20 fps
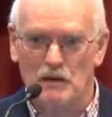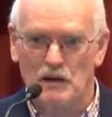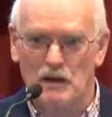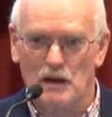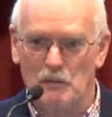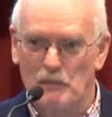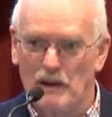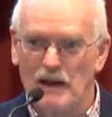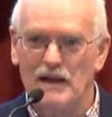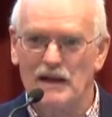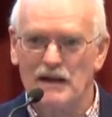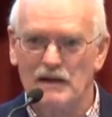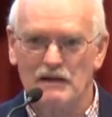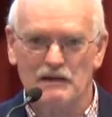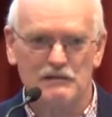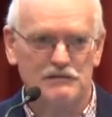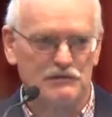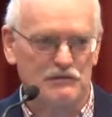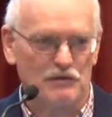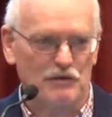a mailing
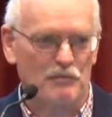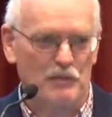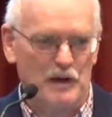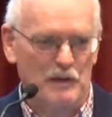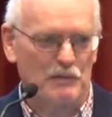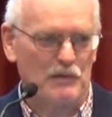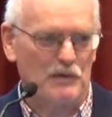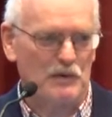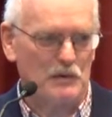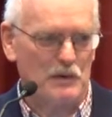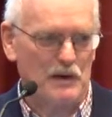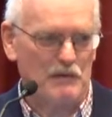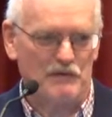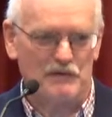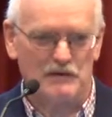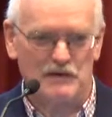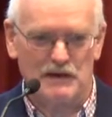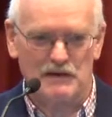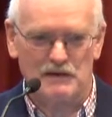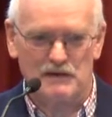list of people who have
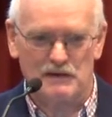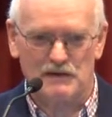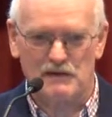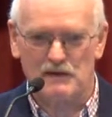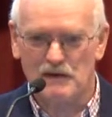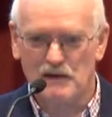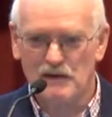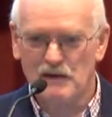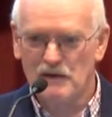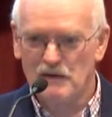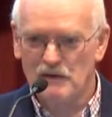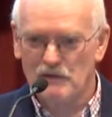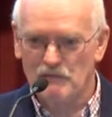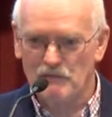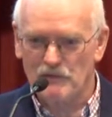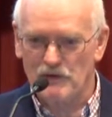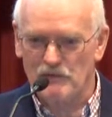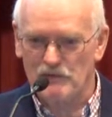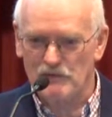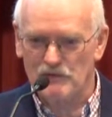attended the
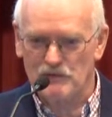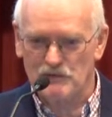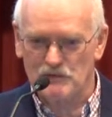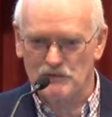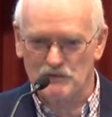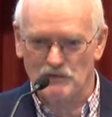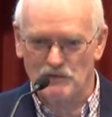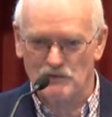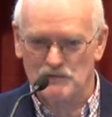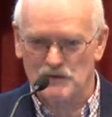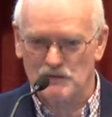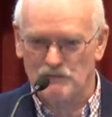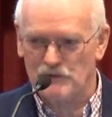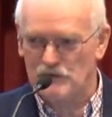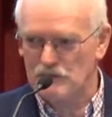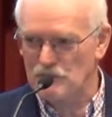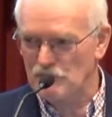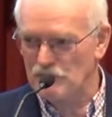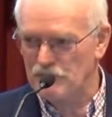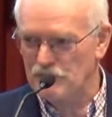various controlled
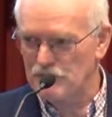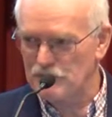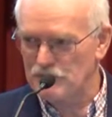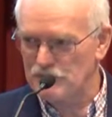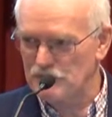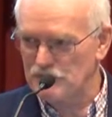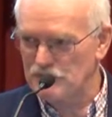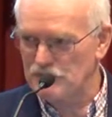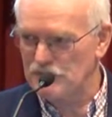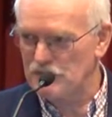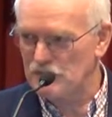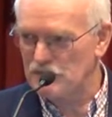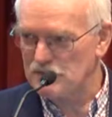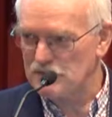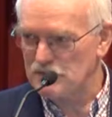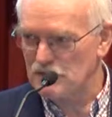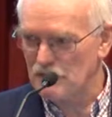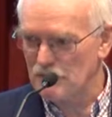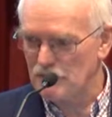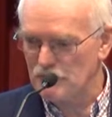traffic conferences
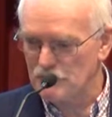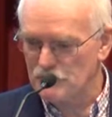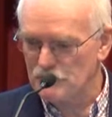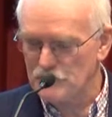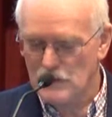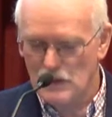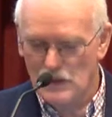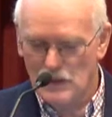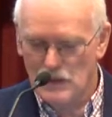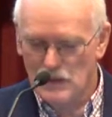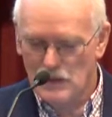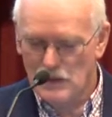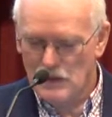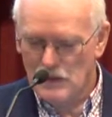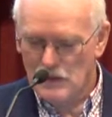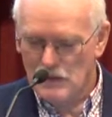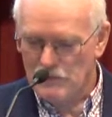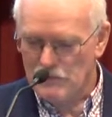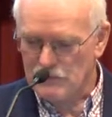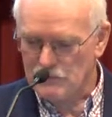
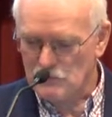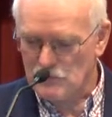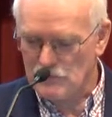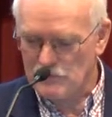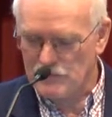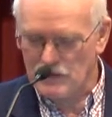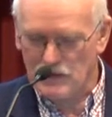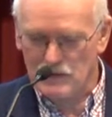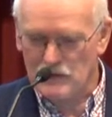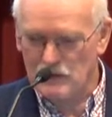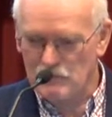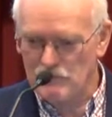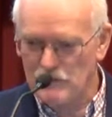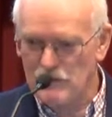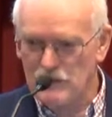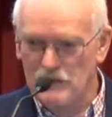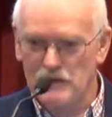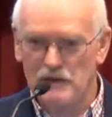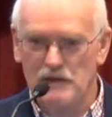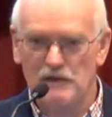that we've held over
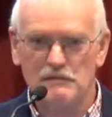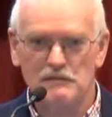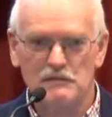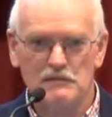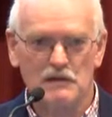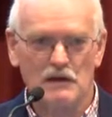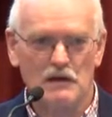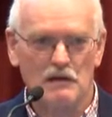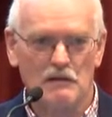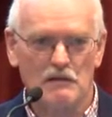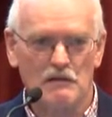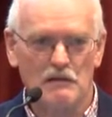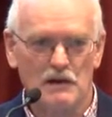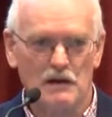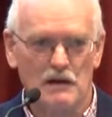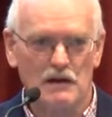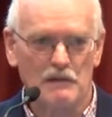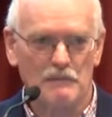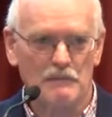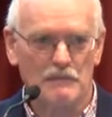the years.
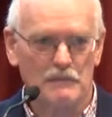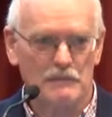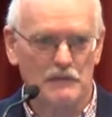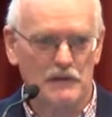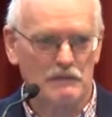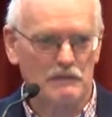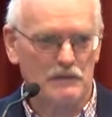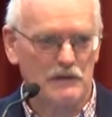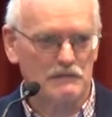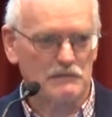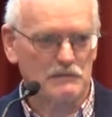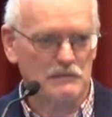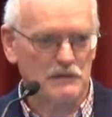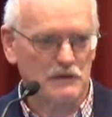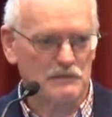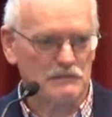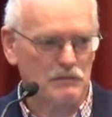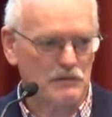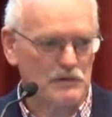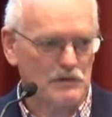So
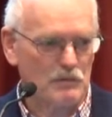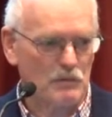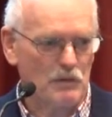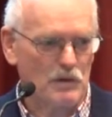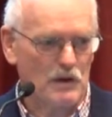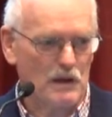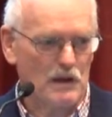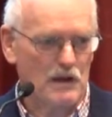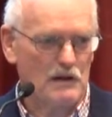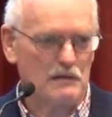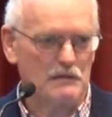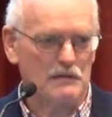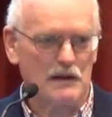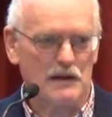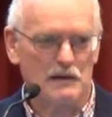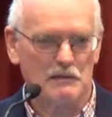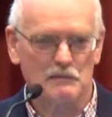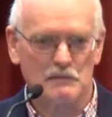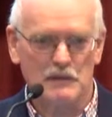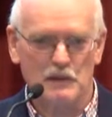that's what you all are,
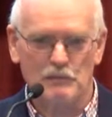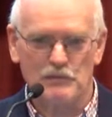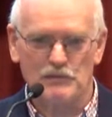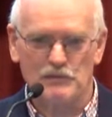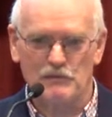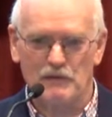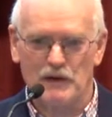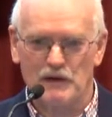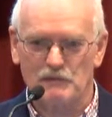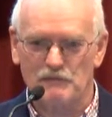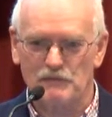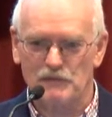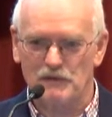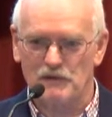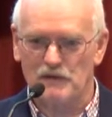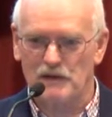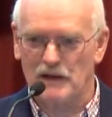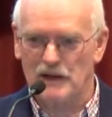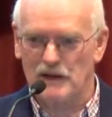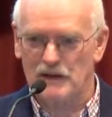members of
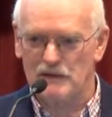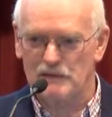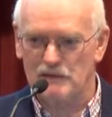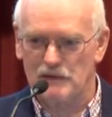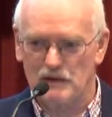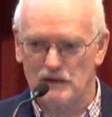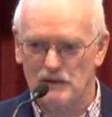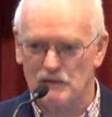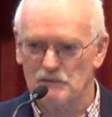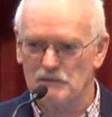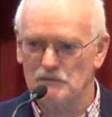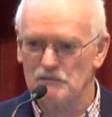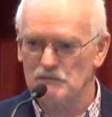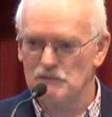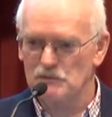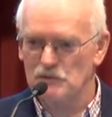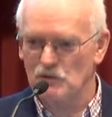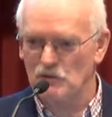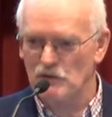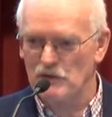ACFA, and
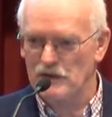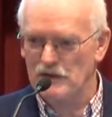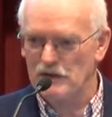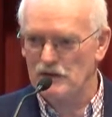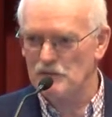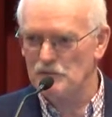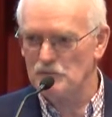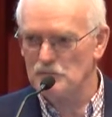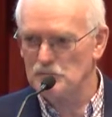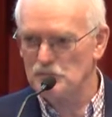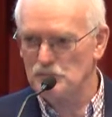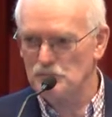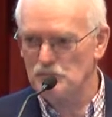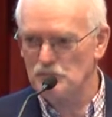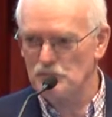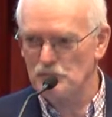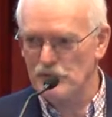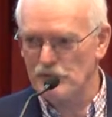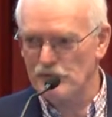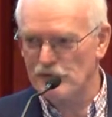you'll hear
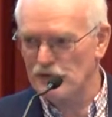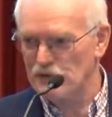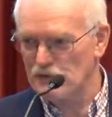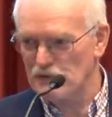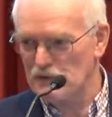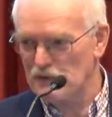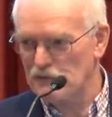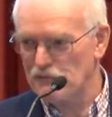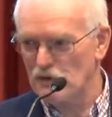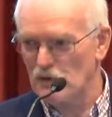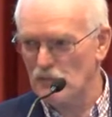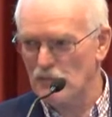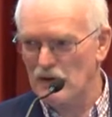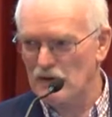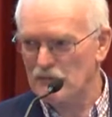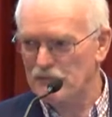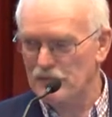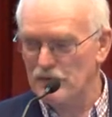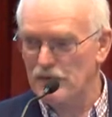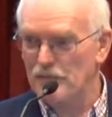periodically from
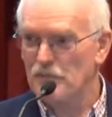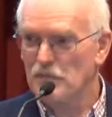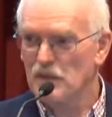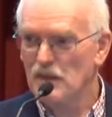ACFA.